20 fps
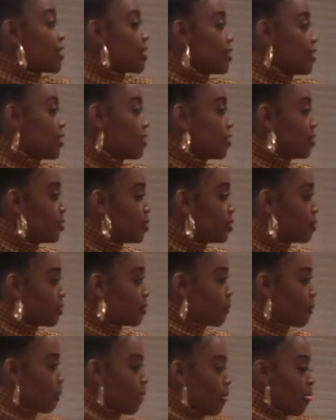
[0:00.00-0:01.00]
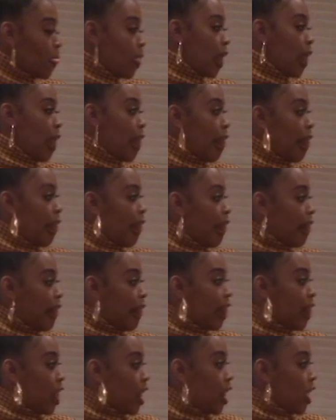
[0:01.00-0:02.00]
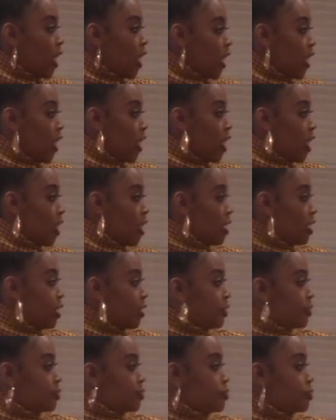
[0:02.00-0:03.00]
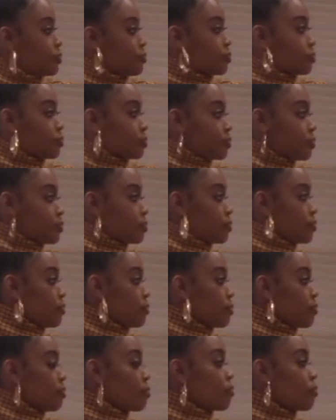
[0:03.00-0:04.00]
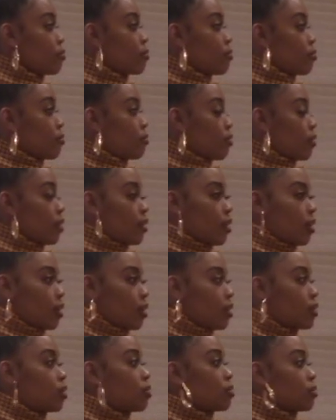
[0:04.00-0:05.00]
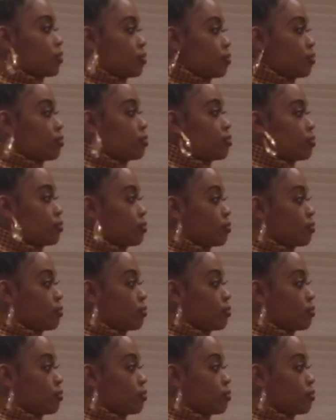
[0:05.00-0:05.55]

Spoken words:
How has the response from the LGBTQ community been to your character? Because you're one of few.